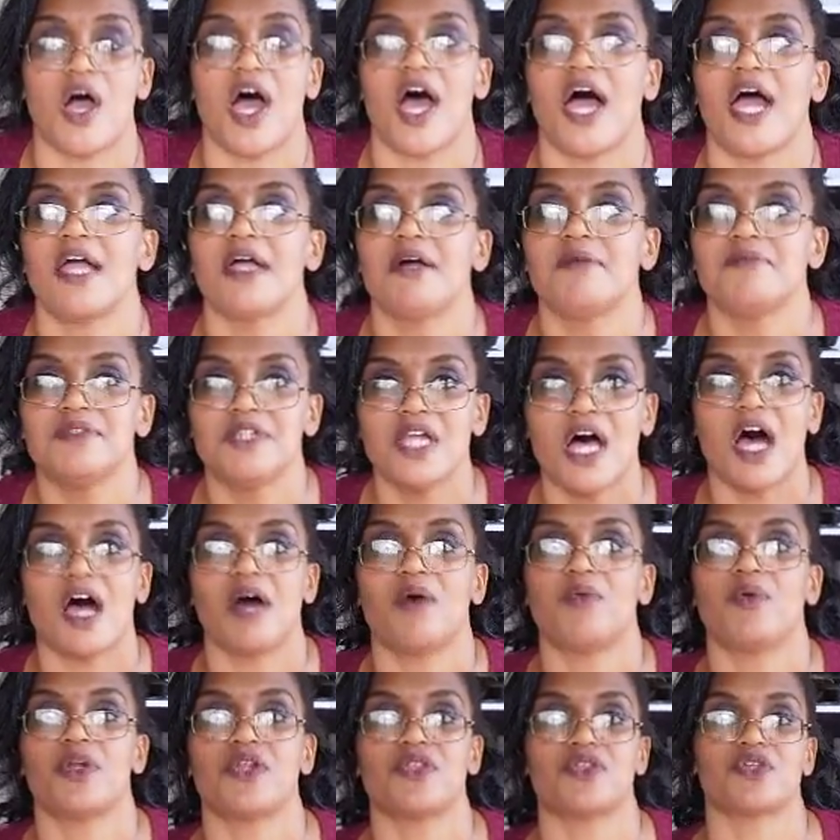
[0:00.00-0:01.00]
I am
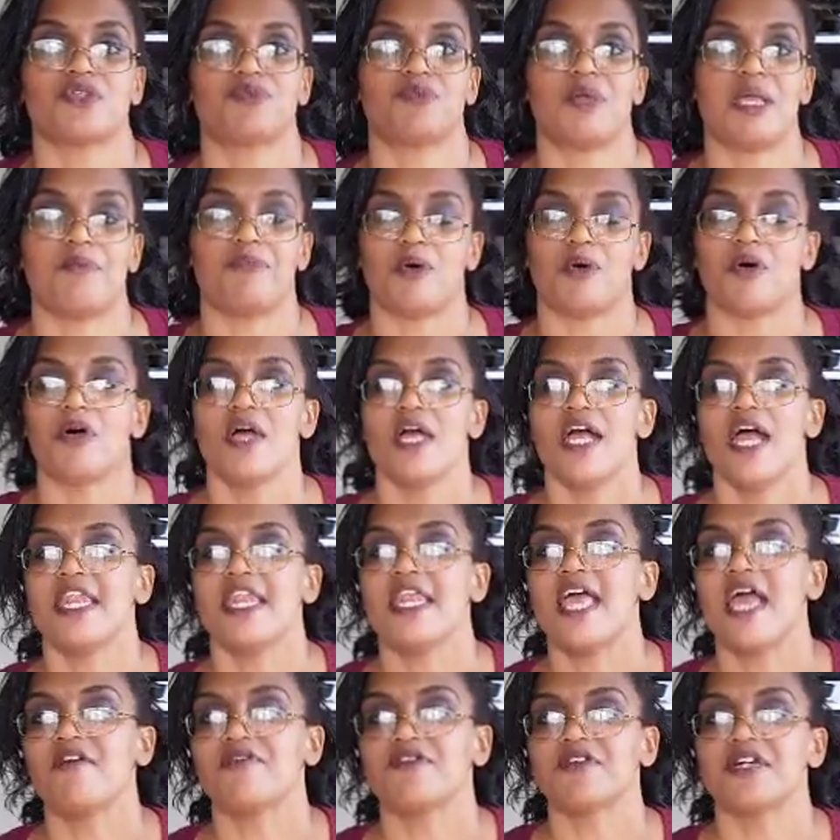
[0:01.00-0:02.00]
not one of those people. And
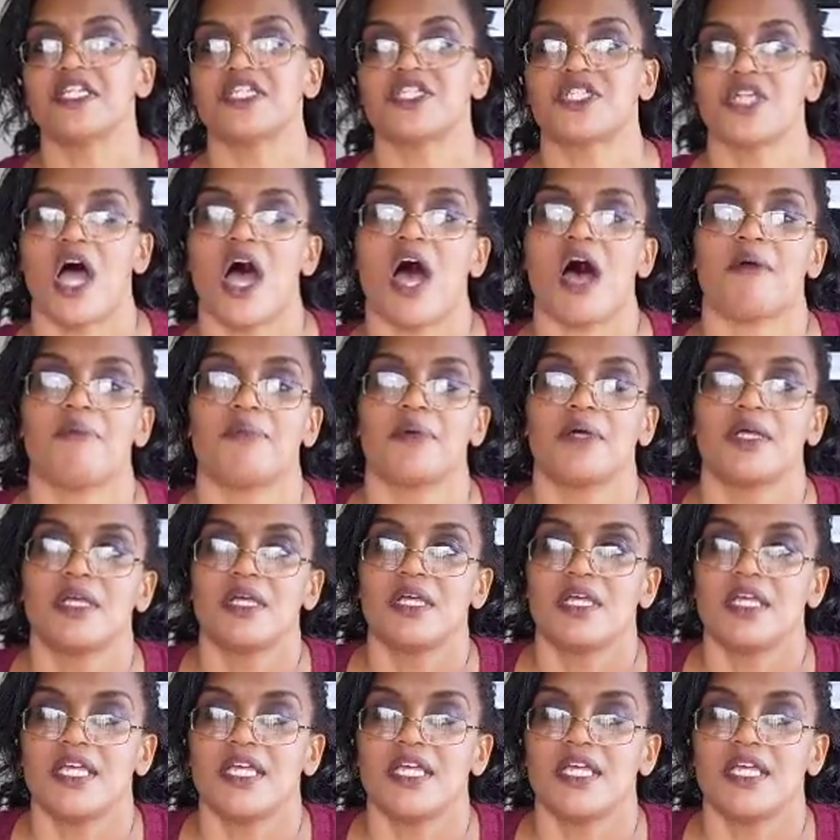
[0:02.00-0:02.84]
every job